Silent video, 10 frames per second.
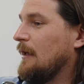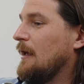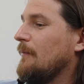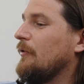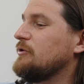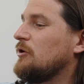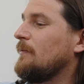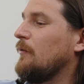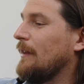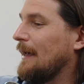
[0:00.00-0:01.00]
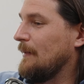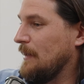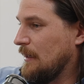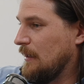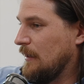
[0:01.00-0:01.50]
Right. But let's talk about when they got to
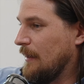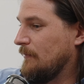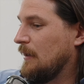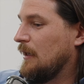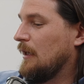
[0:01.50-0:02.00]
make a claim.